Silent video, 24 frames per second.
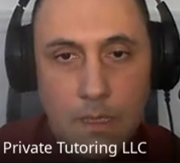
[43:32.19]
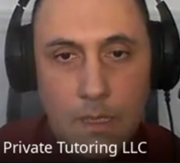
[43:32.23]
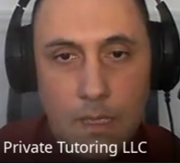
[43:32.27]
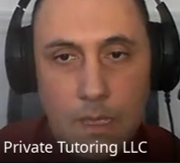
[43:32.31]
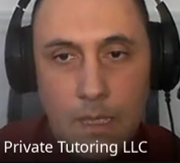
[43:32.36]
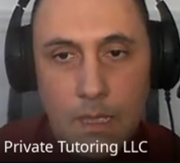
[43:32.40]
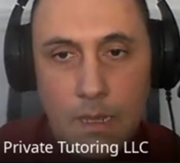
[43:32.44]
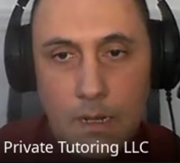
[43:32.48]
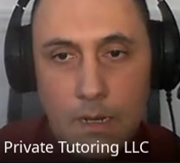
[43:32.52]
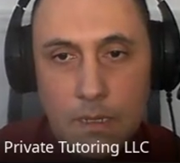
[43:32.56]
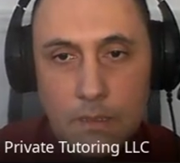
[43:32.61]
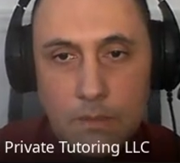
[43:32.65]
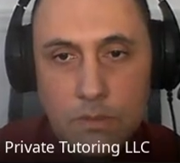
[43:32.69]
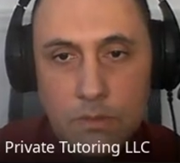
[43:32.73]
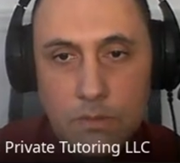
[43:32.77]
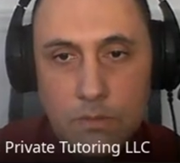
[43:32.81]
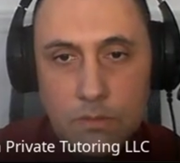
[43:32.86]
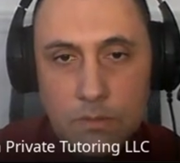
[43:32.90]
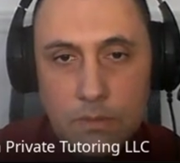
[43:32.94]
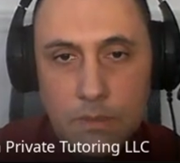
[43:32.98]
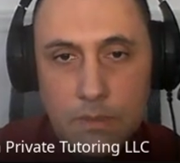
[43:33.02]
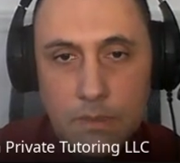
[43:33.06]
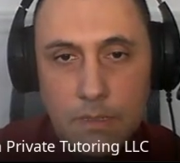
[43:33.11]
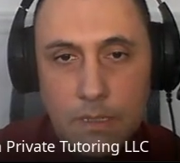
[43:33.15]
a las
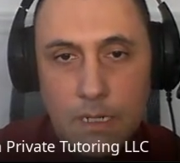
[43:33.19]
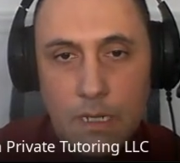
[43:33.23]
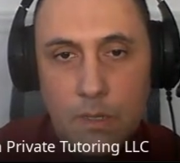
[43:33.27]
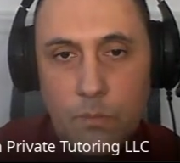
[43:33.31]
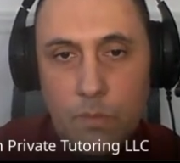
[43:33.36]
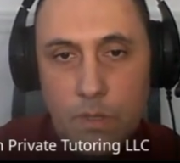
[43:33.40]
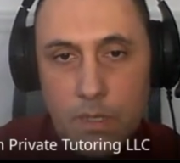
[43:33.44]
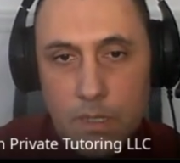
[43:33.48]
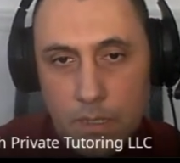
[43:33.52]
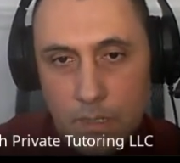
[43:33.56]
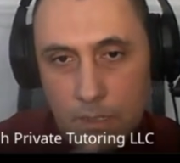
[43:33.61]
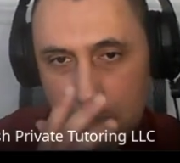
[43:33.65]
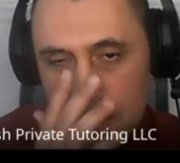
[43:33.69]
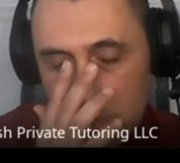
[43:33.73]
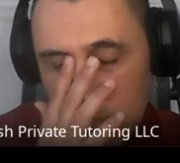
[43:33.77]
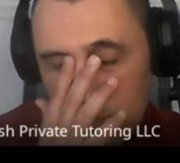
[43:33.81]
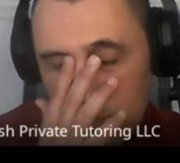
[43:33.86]
11 de la mañana.